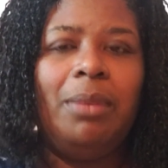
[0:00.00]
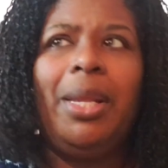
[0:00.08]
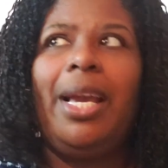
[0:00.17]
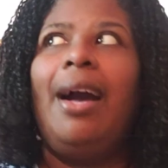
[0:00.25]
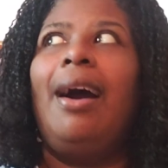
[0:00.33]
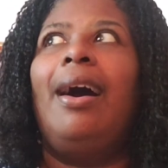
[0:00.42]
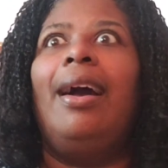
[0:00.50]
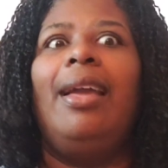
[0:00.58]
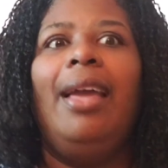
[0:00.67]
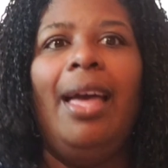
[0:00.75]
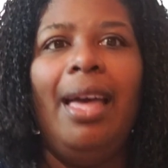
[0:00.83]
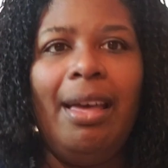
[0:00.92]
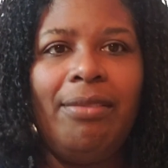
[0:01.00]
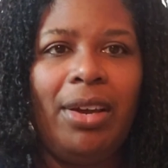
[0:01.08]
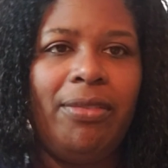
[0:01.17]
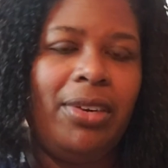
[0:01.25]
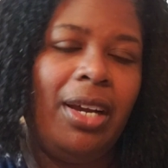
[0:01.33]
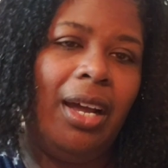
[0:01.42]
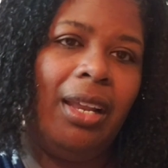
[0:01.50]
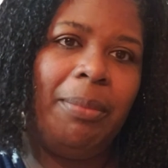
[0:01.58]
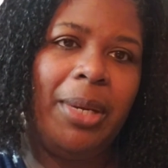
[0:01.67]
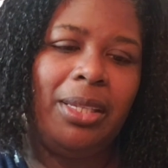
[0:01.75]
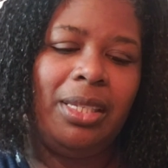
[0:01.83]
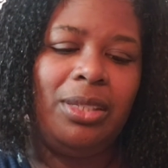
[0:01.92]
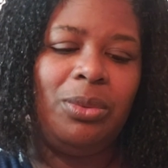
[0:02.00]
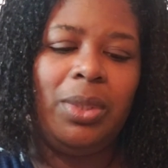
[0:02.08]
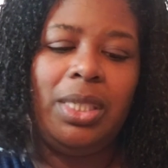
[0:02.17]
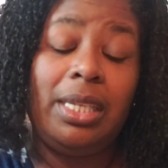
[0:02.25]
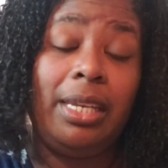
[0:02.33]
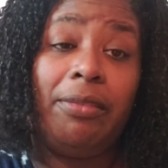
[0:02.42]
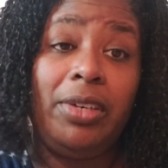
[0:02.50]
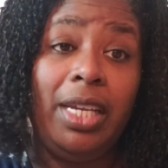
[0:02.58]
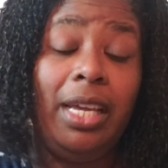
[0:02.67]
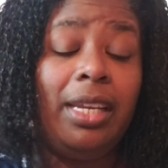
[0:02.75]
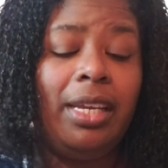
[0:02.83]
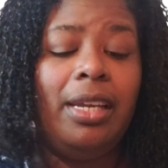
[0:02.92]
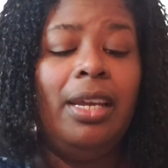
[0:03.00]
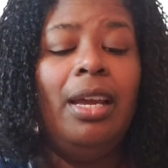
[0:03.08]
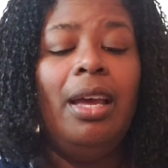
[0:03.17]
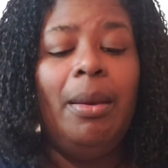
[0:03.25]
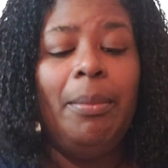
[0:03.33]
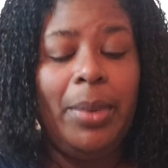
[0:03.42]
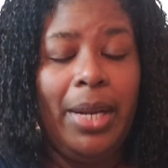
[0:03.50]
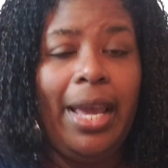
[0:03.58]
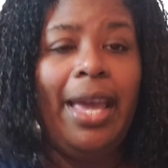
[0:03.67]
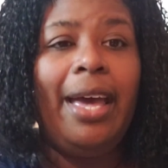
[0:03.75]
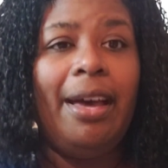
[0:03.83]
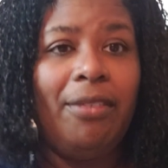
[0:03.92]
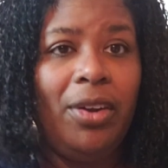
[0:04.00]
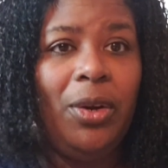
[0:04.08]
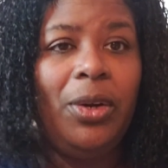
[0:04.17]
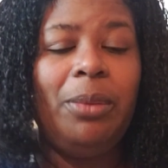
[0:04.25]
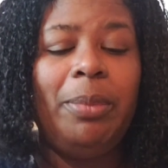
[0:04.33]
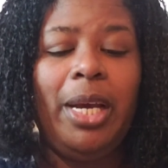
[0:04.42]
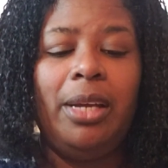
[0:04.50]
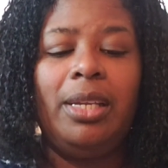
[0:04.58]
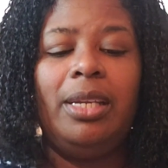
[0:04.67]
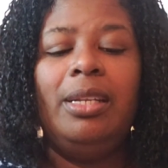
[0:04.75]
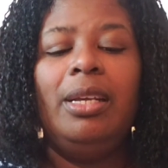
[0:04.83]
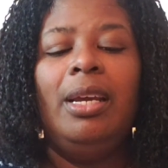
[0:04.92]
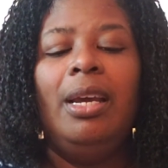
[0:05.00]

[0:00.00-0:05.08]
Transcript: I'm like, I have. I forgot about this one because I never done it, but I have heard about it.